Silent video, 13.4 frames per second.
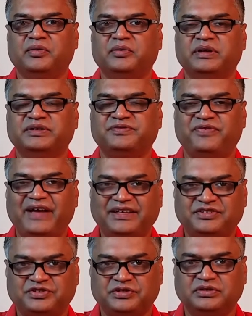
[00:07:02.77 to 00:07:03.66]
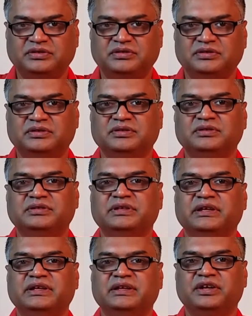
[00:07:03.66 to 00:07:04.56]
is faster
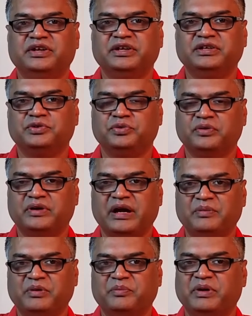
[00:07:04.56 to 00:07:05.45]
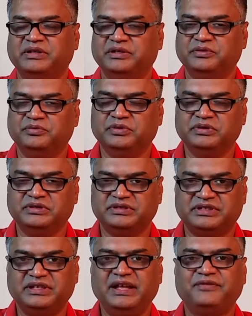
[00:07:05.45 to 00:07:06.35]
than learning through grammar, but you will
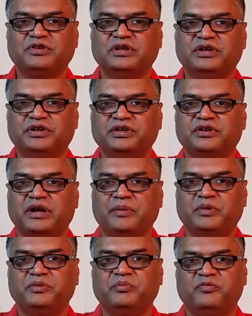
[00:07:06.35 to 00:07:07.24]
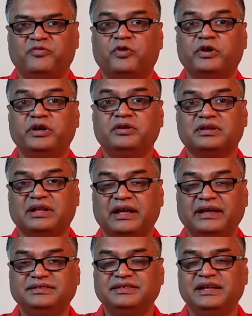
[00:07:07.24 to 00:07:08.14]
still have to learn grammar for your
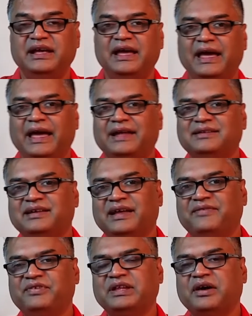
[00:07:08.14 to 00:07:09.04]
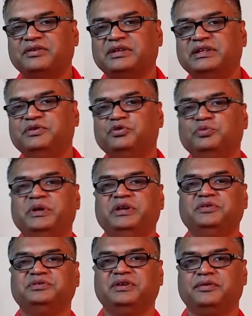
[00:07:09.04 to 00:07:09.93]
class, and every now and then you will be
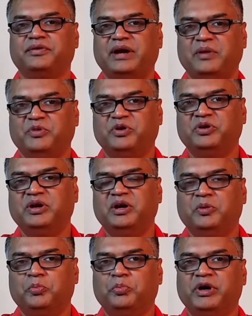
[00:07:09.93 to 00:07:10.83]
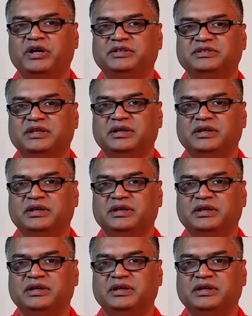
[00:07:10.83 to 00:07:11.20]
using grammar. But